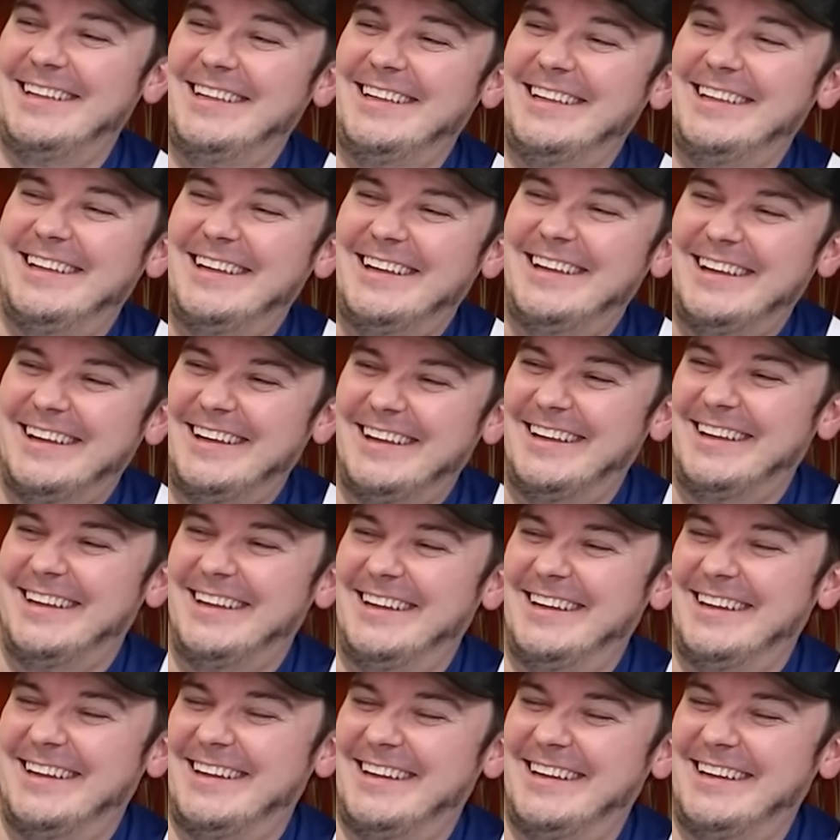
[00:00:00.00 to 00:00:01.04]

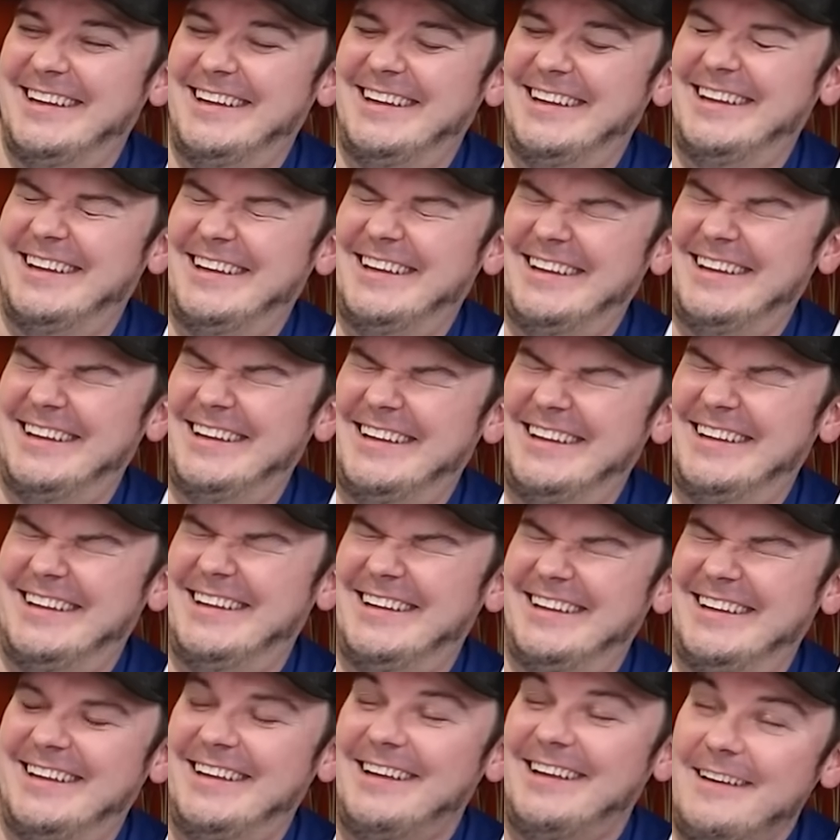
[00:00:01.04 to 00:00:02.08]

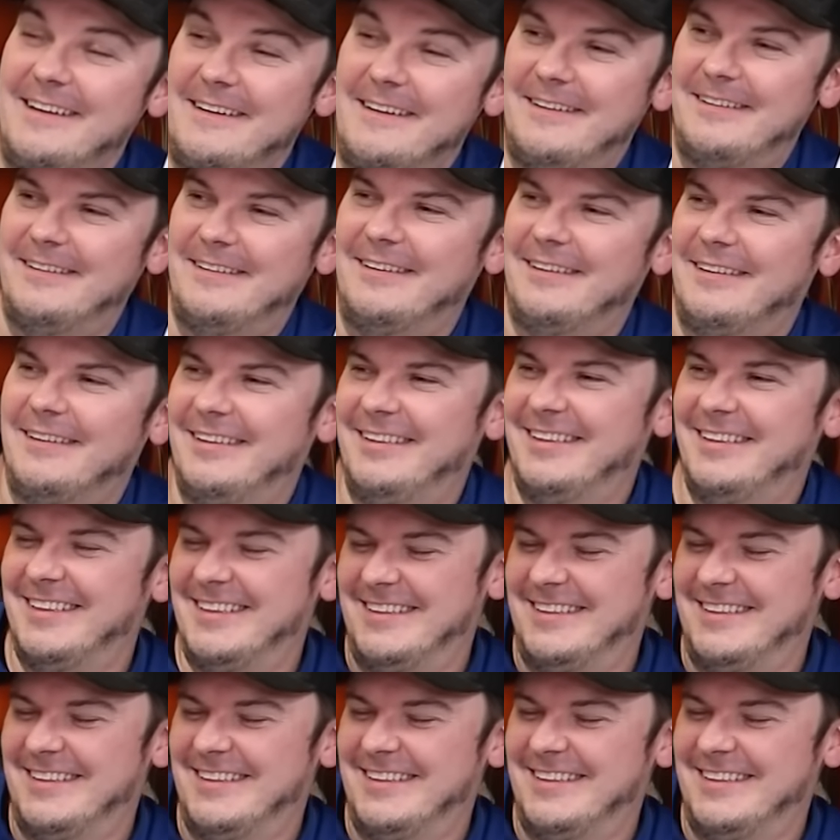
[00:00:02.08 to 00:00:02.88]
No words are spoken by the person on screen.